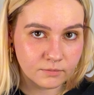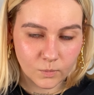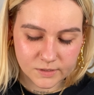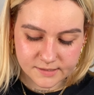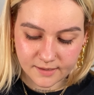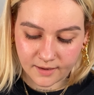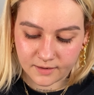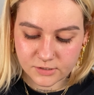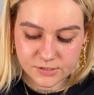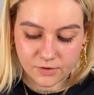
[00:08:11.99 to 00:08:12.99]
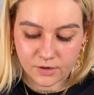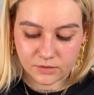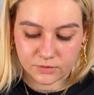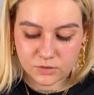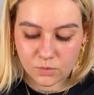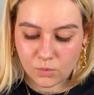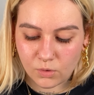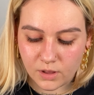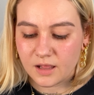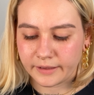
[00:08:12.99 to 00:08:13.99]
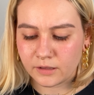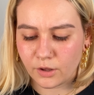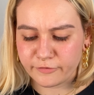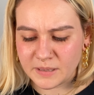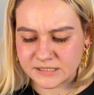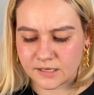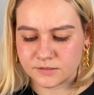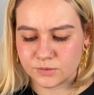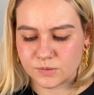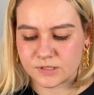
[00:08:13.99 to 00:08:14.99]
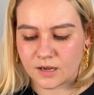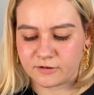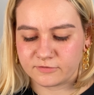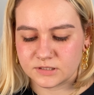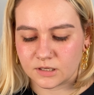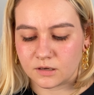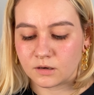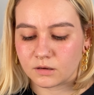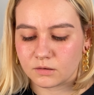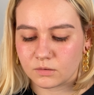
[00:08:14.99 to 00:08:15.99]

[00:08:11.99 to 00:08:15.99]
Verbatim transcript: Once again, I just thought it looked cool. Like a lot of my tattoos I've done